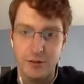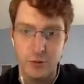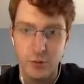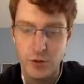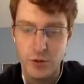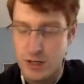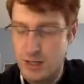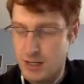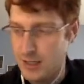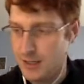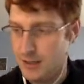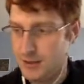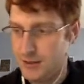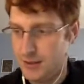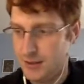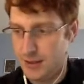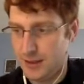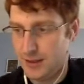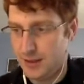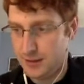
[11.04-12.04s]
one is
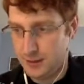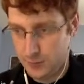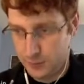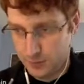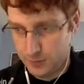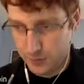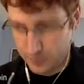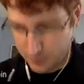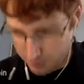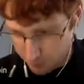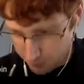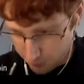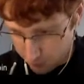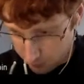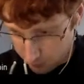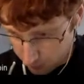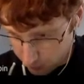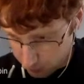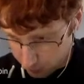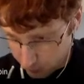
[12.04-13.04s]
that this
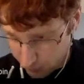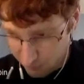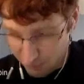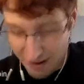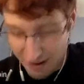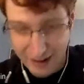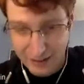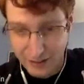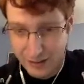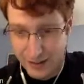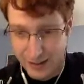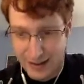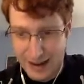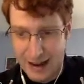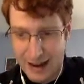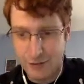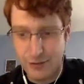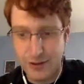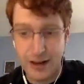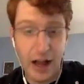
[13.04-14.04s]
provides like
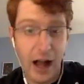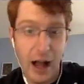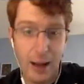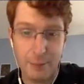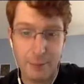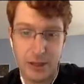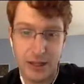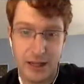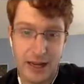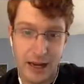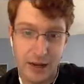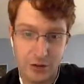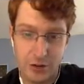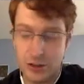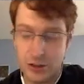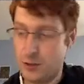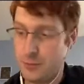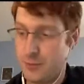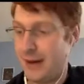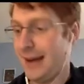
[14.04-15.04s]
every
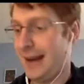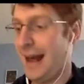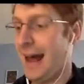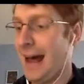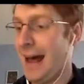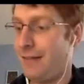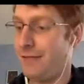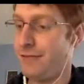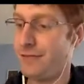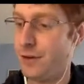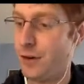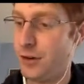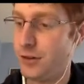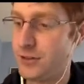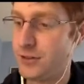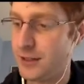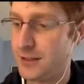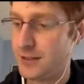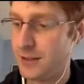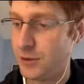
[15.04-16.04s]
complication you might have.
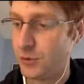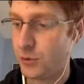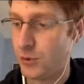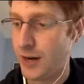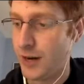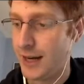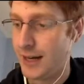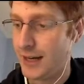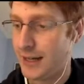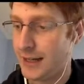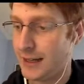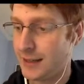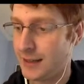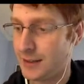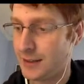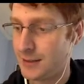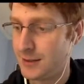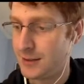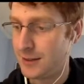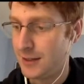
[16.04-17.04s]
First, it's in
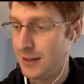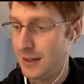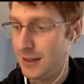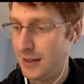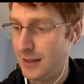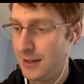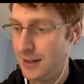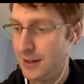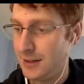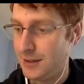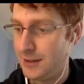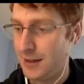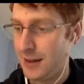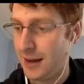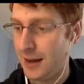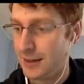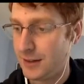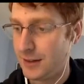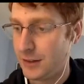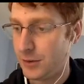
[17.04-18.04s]
radians,
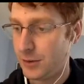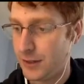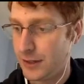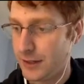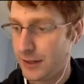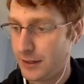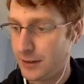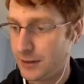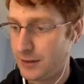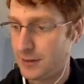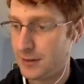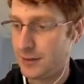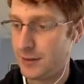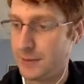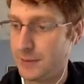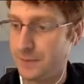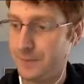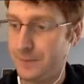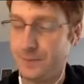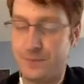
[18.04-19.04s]
not degrees.
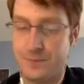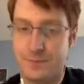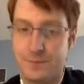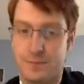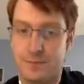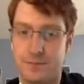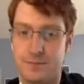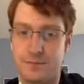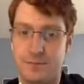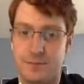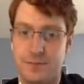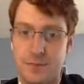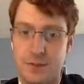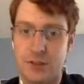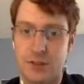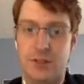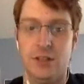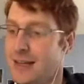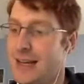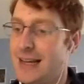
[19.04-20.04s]

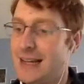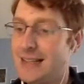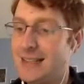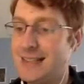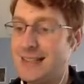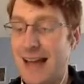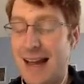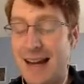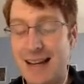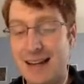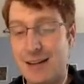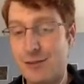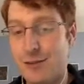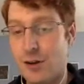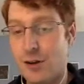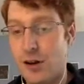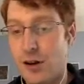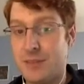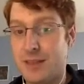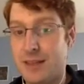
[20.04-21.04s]
Second of
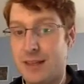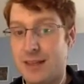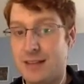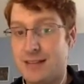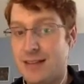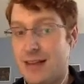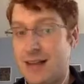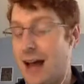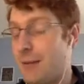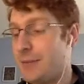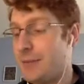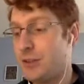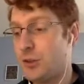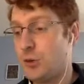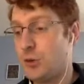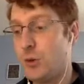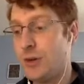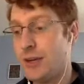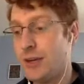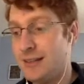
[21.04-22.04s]
all, it's not
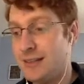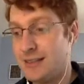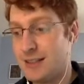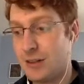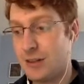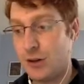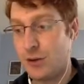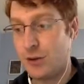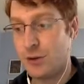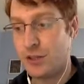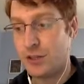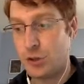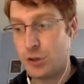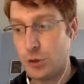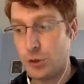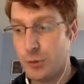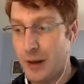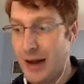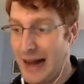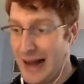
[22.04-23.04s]
between 0 and
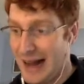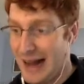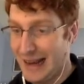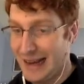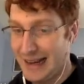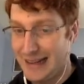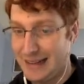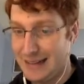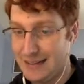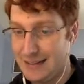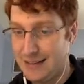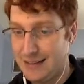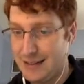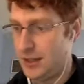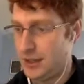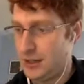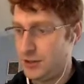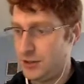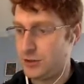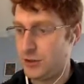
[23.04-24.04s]
2 pi.
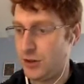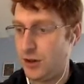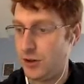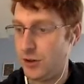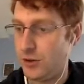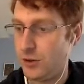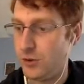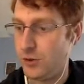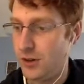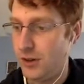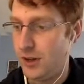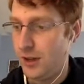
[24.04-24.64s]
So